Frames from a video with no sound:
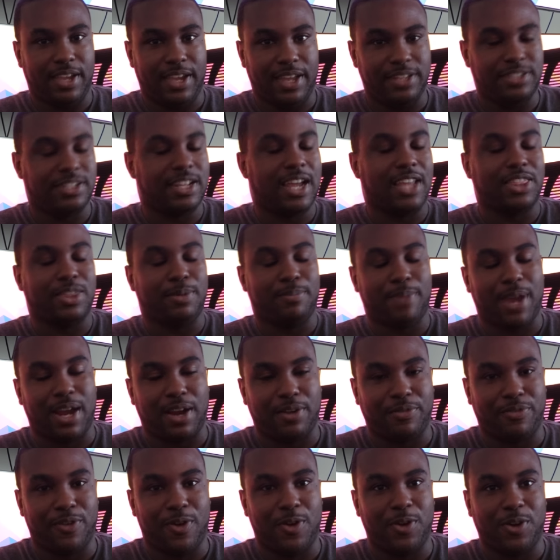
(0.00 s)
It's not the
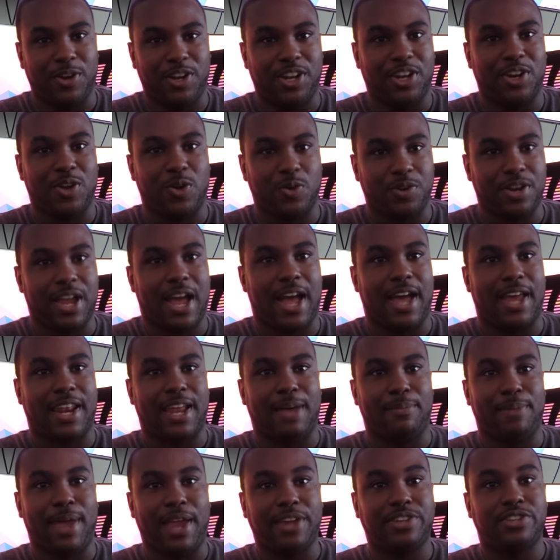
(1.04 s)
microphone on the Note 9.
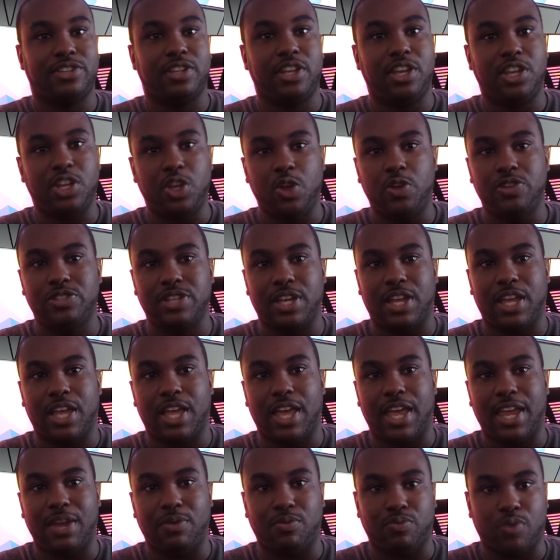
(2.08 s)
I'm actually using
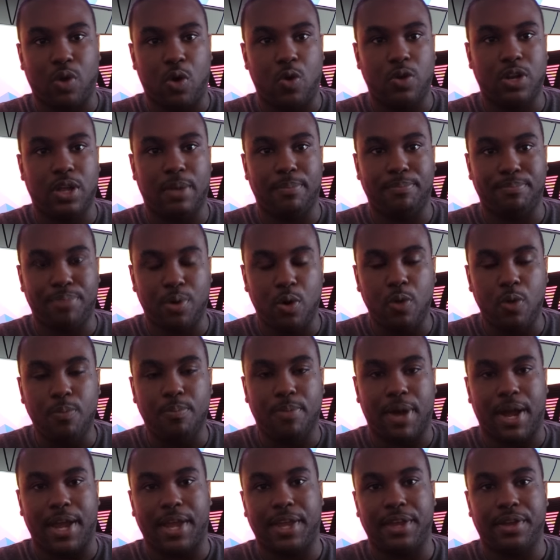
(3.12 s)
a Rode boom
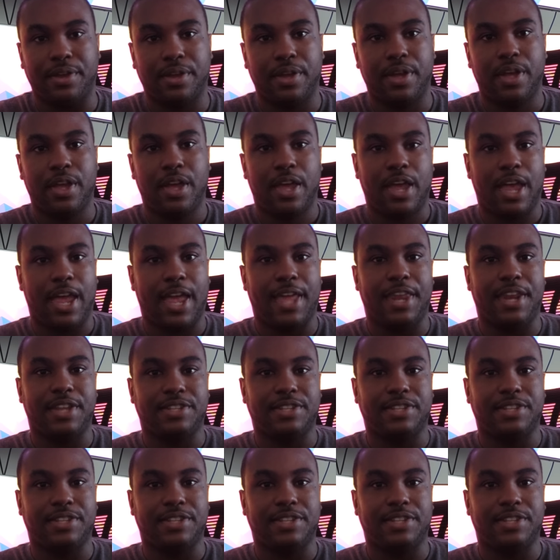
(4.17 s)
mic and